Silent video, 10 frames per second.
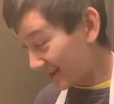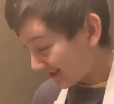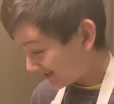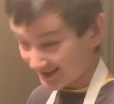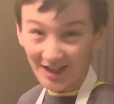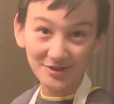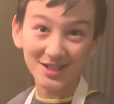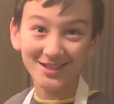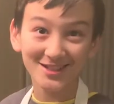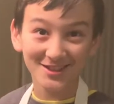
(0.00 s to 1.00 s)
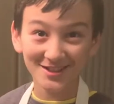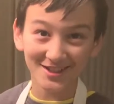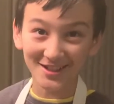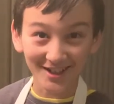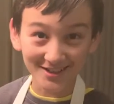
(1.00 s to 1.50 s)
now take a cookie
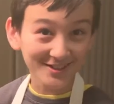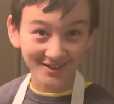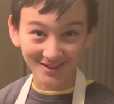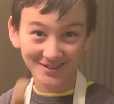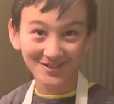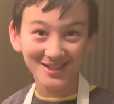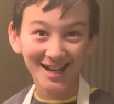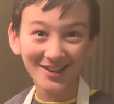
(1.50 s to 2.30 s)
cutter and go to town.